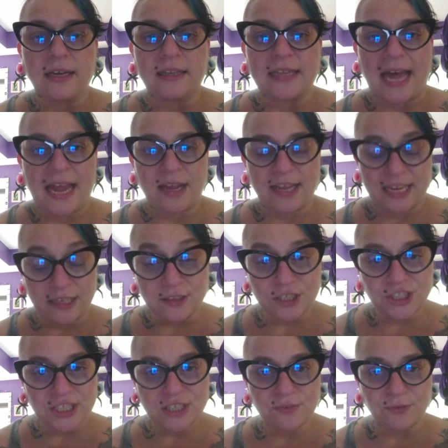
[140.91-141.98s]

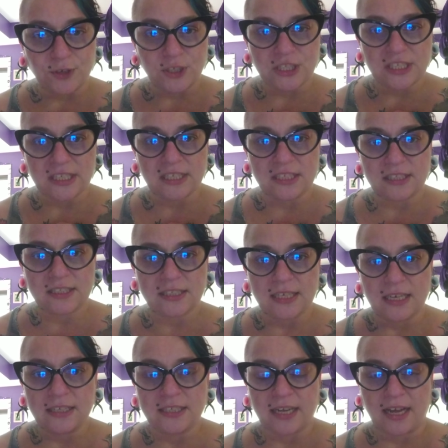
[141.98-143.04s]
Englishes versus
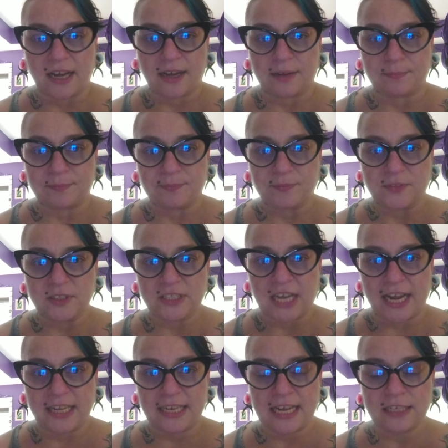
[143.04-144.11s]

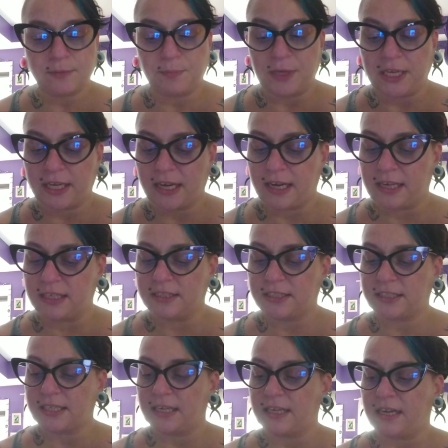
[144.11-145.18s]
dialect,
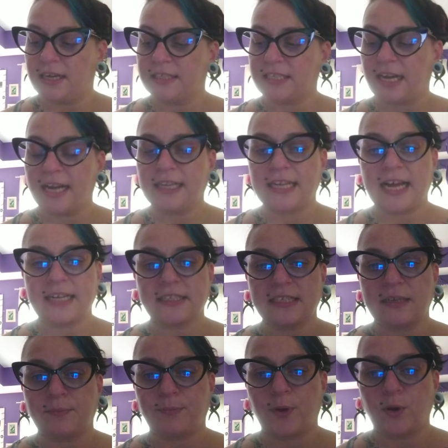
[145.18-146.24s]
because a dialect
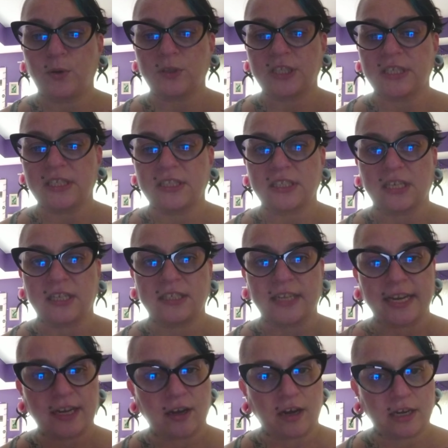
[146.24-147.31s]
imposes a
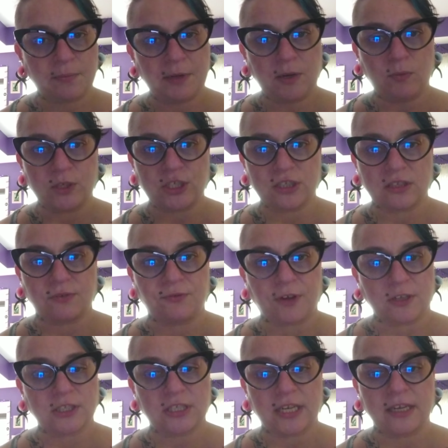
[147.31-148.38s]
dichotomy, which is a
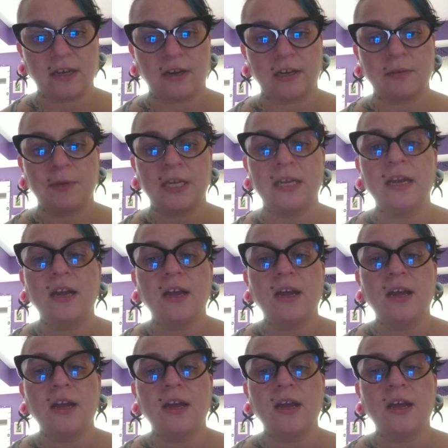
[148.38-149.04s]
false dichotomy,